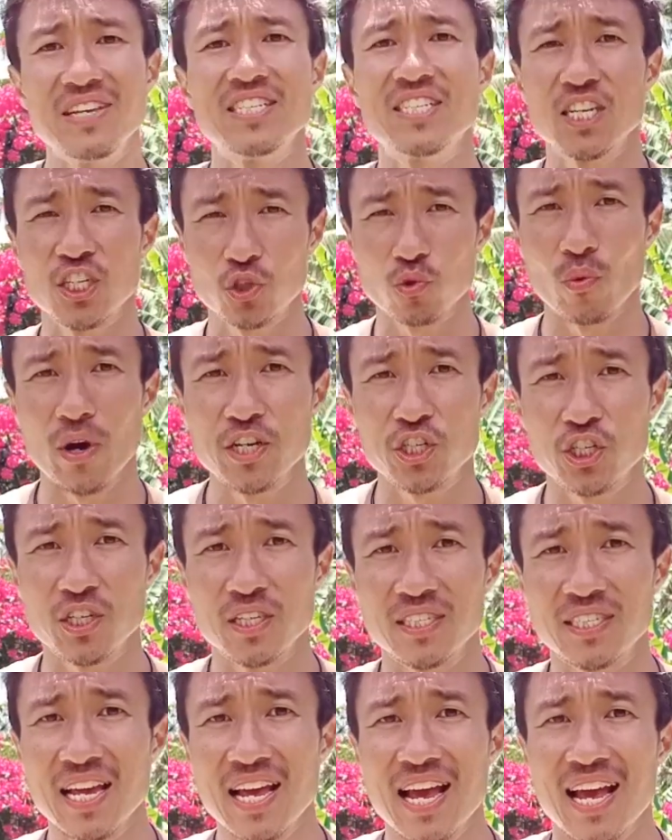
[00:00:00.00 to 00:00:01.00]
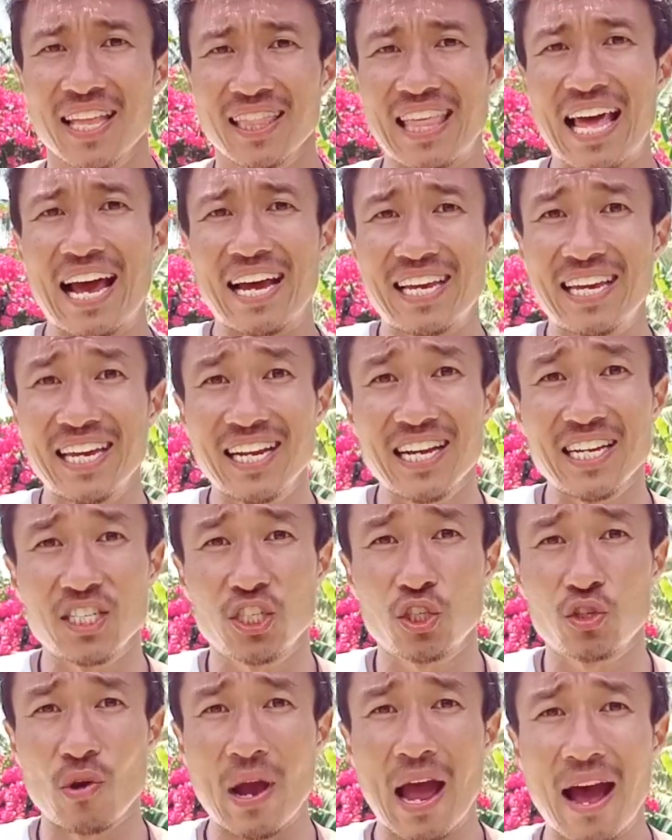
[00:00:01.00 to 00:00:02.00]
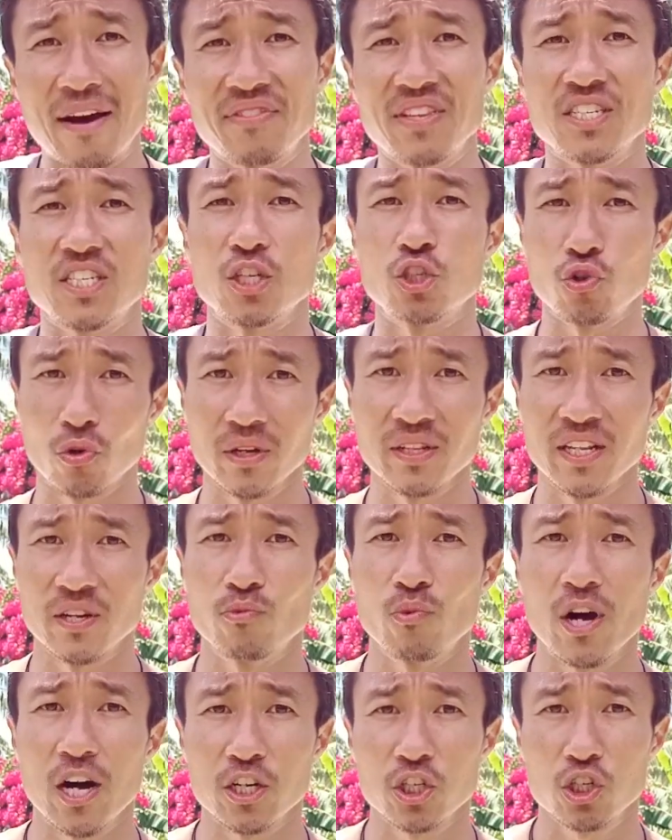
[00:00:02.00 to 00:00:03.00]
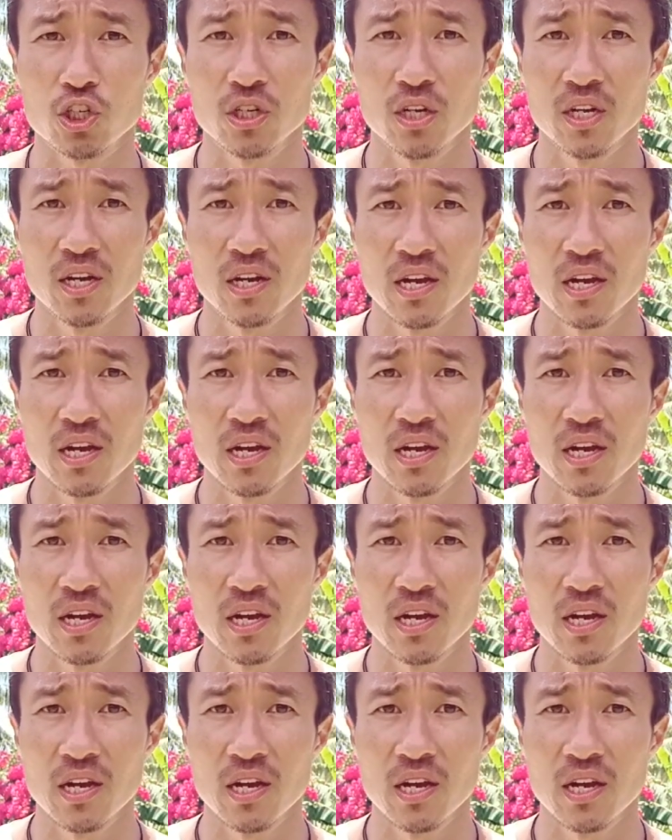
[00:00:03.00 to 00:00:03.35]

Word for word: situations that get us to have this adrenaline rush.